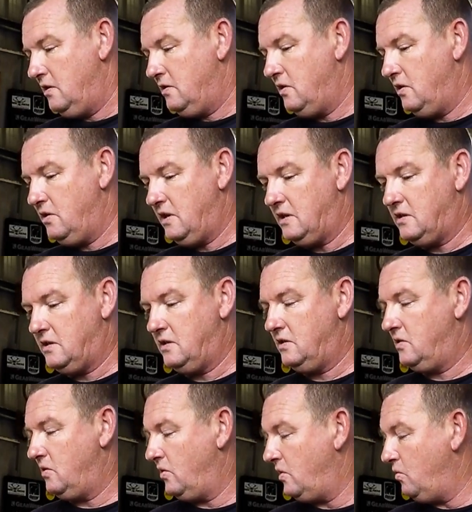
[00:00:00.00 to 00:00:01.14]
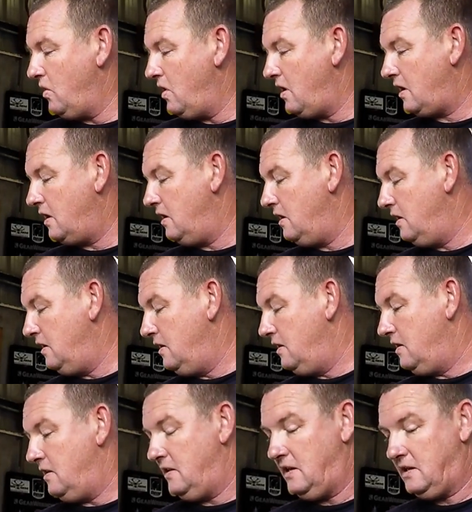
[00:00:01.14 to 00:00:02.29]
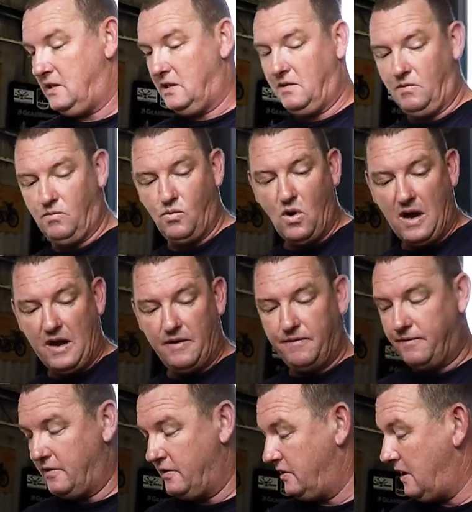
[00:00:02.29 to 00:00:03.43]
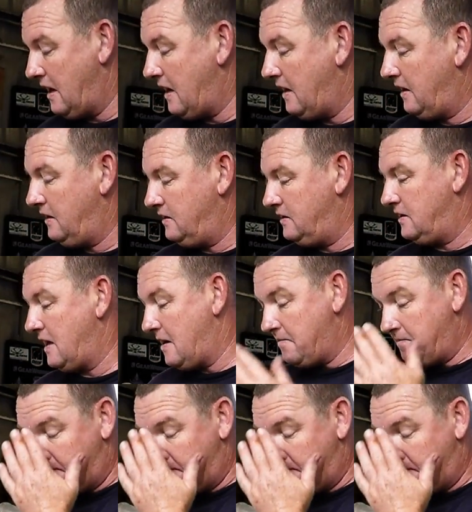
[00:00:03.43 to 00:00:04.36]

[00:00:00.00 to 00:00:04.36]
do this sort of work. And that's, one for a start, is a